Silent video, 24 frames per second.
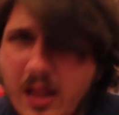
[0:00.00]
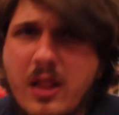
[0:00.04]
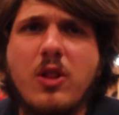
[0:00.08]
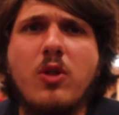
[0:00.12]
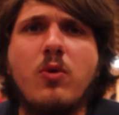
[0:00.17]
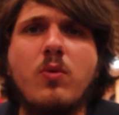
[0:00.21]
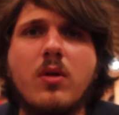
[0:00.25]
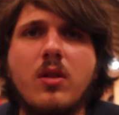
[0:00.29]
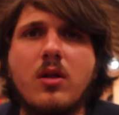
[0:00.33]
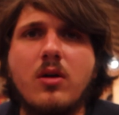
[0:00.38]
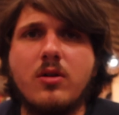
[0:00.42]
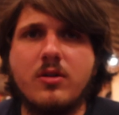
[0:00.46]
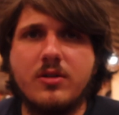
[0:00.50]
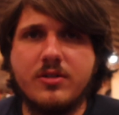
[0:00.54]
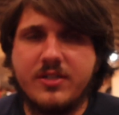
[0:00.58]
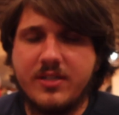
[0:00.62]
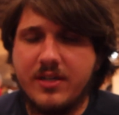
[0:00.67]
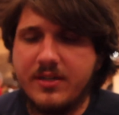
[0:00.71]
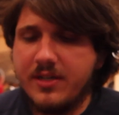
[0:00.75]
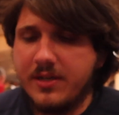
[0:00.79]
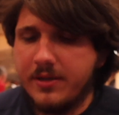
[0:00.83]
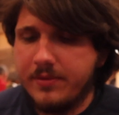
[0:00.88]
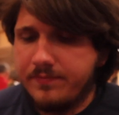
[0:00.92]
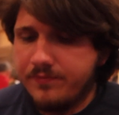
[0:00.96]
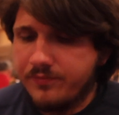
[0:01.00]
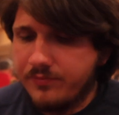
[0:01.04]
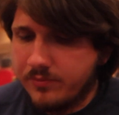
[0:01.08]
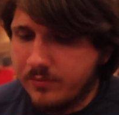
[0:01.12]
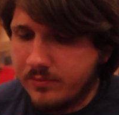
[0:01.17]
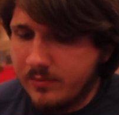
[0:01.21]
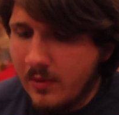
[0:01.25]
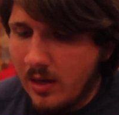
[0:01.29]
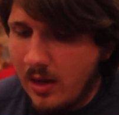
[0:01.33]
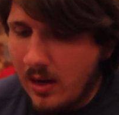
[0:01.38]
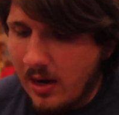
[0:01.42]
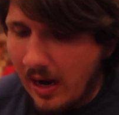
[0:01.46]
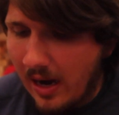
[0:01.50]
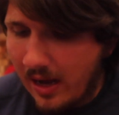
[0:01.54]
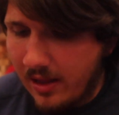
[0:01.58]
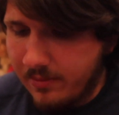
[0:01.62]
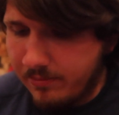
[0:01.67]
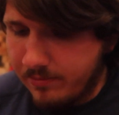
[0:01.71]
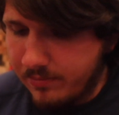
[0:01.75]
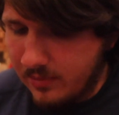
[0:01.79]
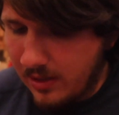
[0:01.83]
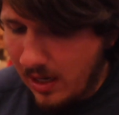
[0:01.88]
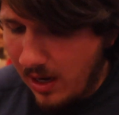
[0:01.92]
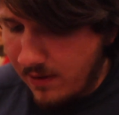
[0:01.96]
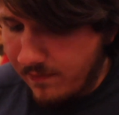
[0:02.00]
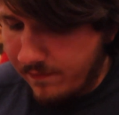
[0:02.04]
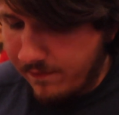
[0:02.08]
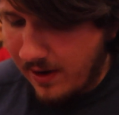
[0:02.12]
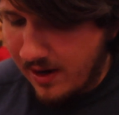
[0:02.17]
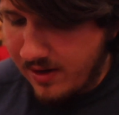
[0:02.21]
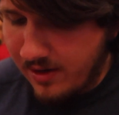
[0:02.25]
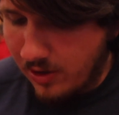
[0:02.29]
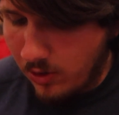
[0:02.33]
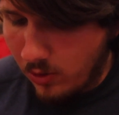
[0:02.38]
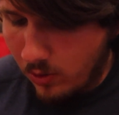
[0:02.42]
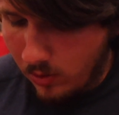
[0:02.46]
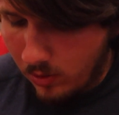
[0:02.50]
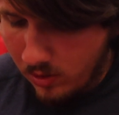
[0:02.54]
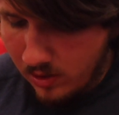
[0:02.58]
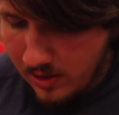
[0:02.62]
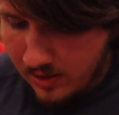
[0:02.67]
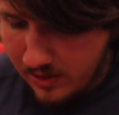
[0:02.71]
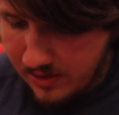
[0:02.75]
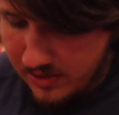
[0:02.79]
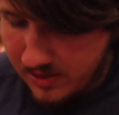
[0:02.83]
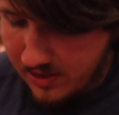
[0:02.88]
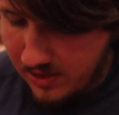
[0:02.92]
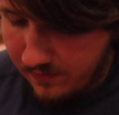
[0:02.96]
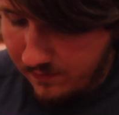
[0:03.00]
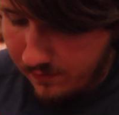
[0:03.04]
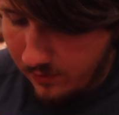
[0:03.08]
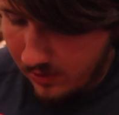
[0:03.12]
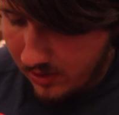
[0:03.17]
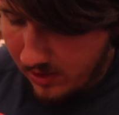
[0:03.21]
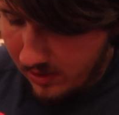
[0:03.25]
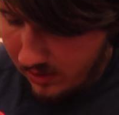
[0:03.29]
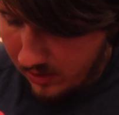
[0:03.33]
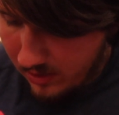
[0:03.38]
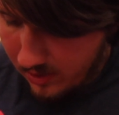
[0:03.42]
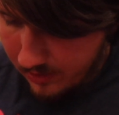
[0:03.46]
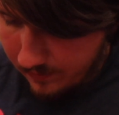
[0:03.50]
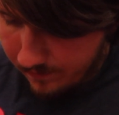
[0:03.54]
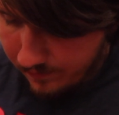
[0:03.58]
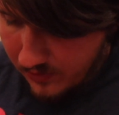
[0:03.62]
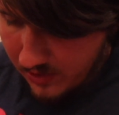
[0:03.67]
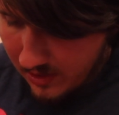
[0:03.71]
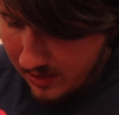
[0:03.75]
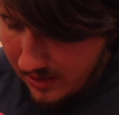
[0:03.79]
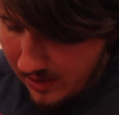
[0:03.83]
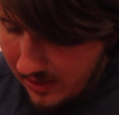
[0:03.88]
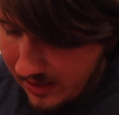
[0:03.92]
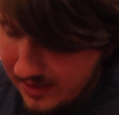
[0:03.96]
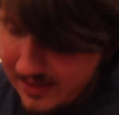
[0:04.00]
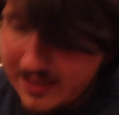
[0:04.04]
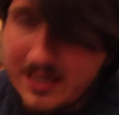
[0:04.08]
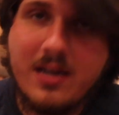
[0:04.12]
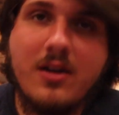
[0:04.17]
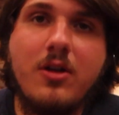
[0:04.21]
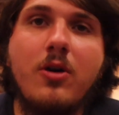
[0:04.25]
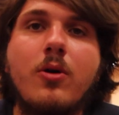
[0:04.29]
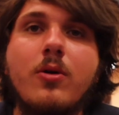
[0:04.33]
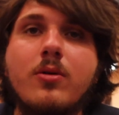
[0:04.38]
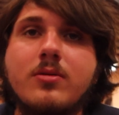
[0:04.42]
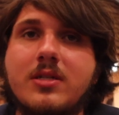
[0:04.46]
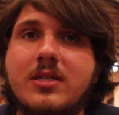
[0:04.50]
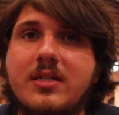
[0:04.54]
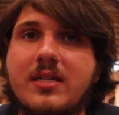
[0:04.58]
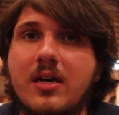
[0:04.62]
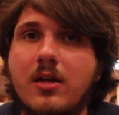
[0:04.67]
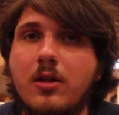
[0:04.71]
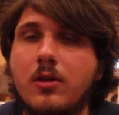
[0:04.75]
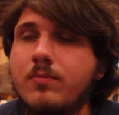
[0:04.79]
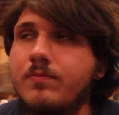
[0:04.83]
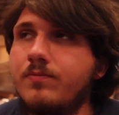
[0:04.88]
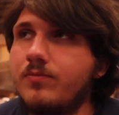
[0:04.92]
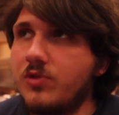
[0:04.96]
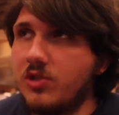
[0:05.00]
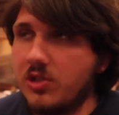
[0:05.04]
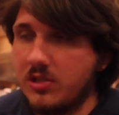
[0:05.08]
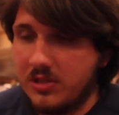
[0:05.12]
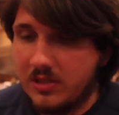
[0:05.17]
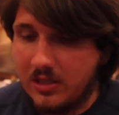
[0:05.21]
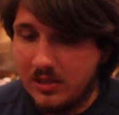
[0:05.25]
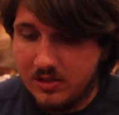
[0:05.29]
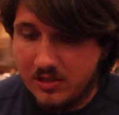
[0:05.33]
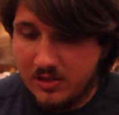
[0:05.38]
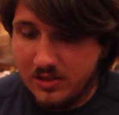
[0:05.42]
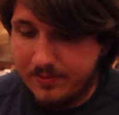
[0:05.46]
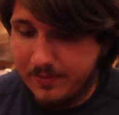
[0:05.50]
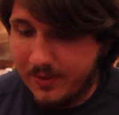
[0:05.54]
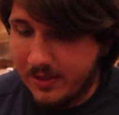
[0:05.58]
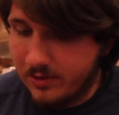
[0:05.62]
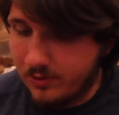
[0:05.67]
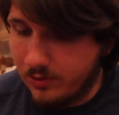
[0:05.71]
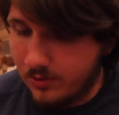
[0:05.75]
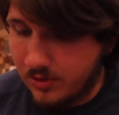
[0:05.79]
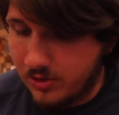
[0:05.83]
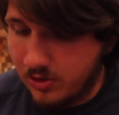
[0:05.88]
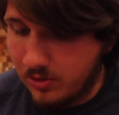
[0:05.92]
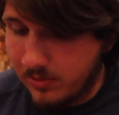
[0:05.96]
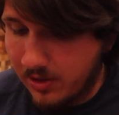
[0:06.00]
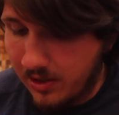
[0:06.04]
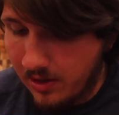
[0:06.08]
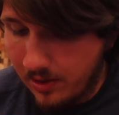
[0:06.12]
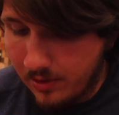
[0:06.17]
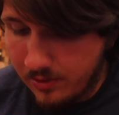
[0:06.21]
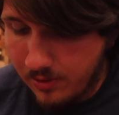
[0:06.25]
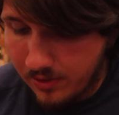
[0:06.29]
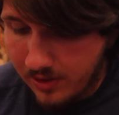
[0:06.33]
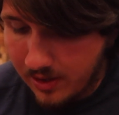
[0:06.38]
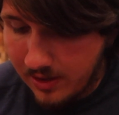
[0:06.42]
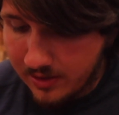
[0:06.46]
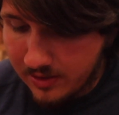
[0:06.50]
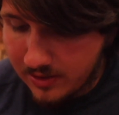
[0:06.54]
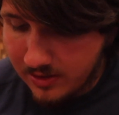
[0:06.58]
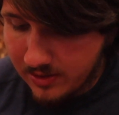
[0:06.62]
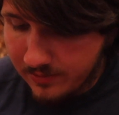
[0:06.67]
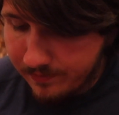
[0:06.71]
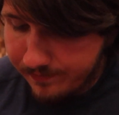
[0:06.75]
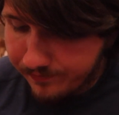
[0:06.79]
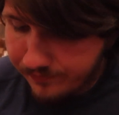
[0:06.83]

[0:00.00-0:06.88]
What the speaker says: don't know what all is in it. I'm not finding a whole lot of seafood, I don't know. It's kind of hard to tell, just because it's mixed with so many other things.